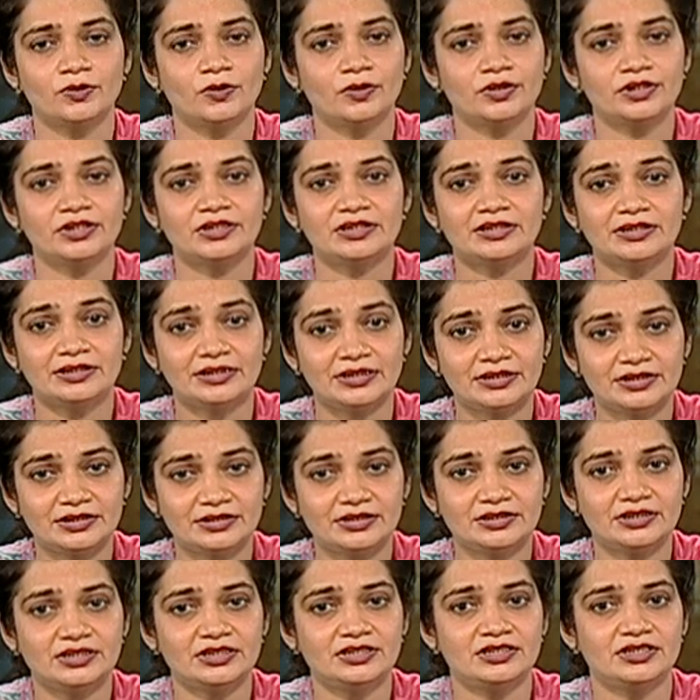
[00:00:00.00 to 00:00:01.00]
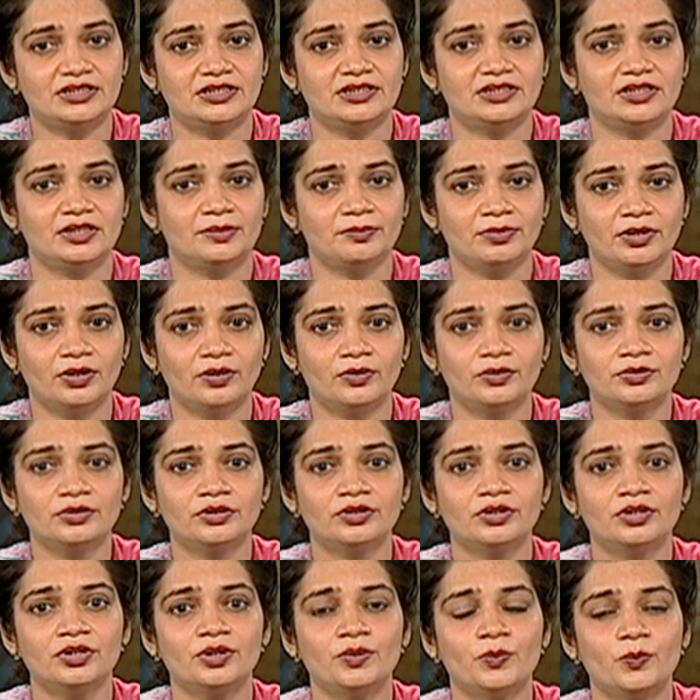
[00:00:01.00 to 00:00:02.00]
or in greater detail about
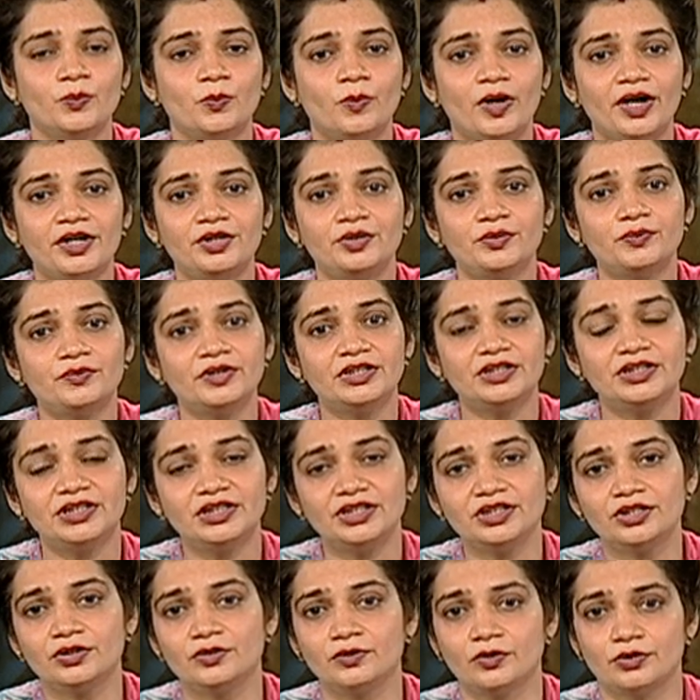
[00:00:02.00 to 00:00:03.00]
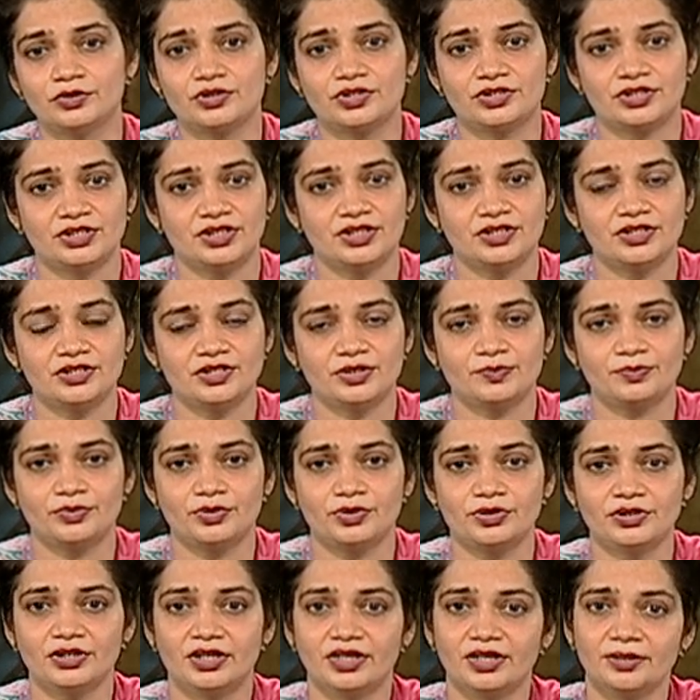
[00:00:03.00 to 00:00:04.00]
why do we need constraints
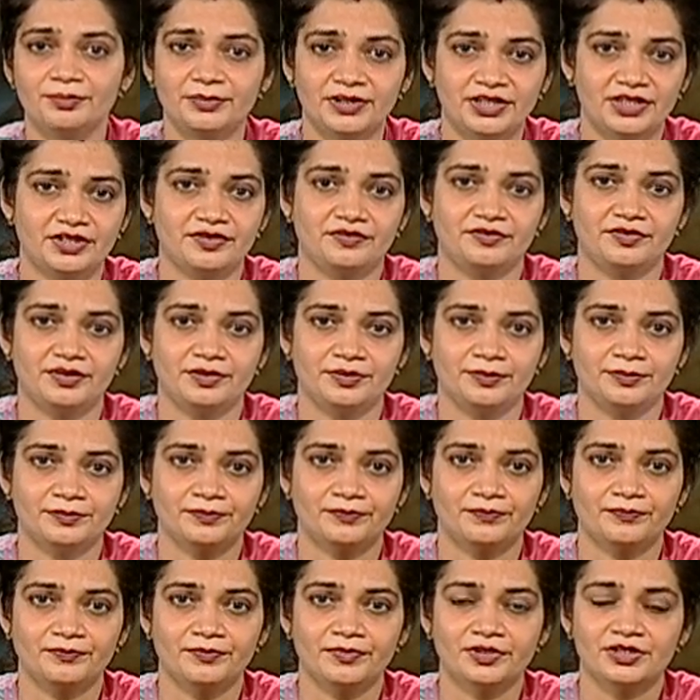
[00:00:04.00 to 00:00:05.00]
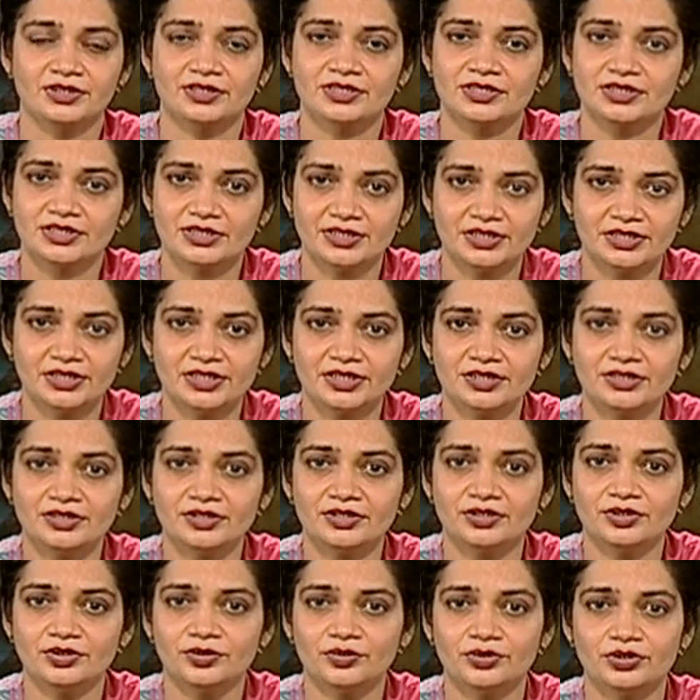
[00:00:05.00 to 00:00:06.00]
upon our behavior. Till then,
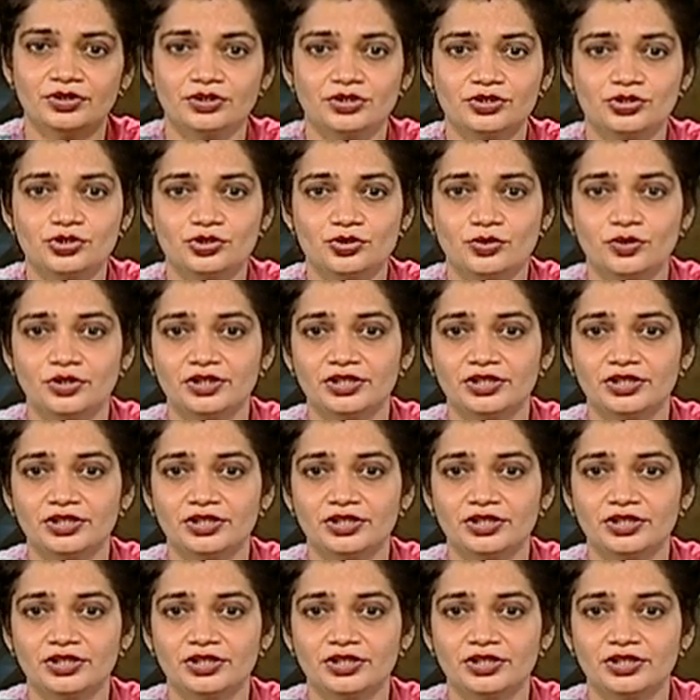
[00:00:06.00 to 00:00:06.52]
you can enjoy